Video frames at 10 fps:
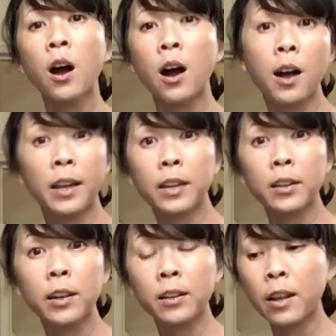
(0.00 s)

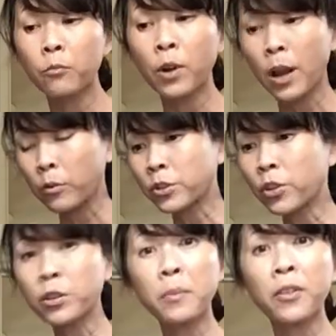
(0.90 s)
And when I
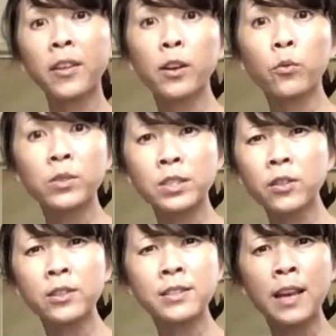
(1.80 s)
returned a month later, it was
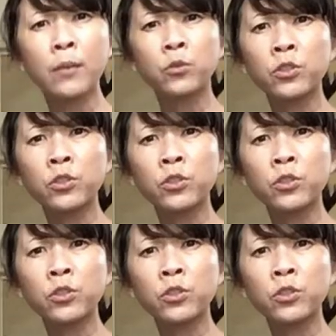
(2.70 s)
still the same,